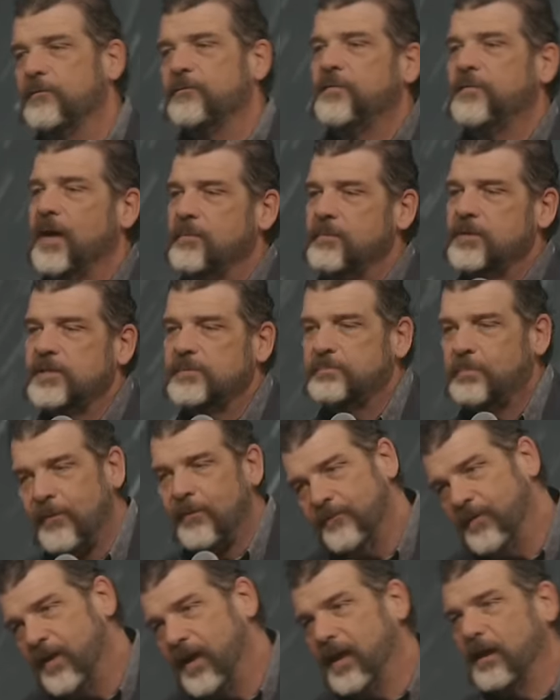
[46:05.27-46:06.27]
famous
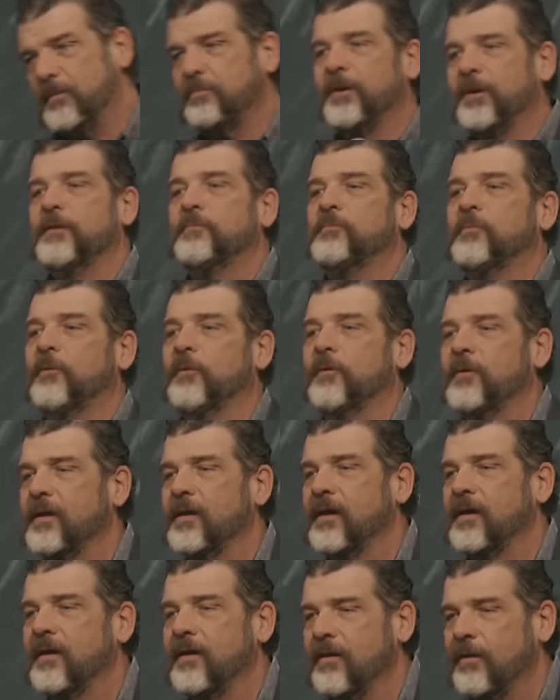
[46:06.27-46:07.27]
prophetic people,
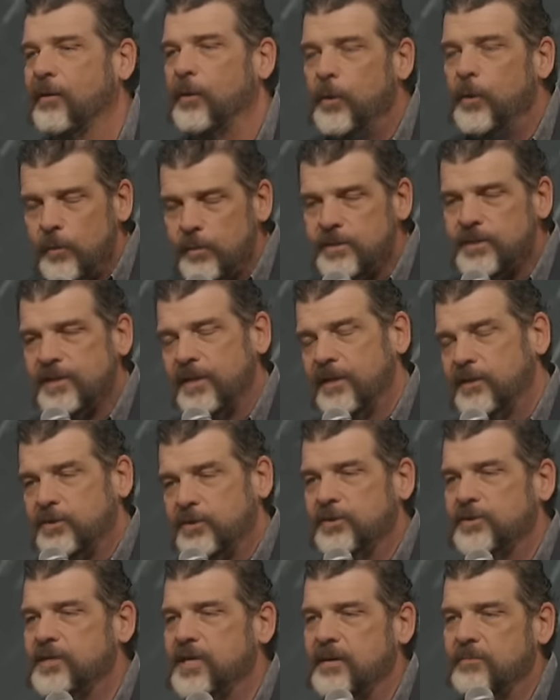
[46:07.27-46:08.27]
who would sit at
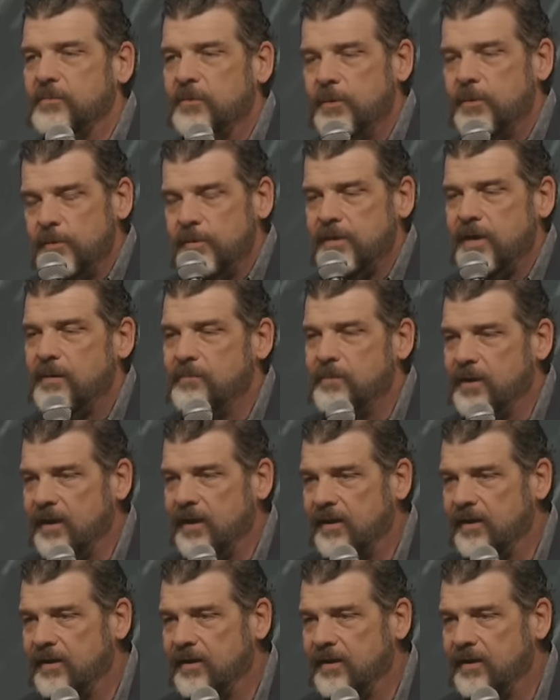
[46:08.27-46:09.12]
your table? Who would that be?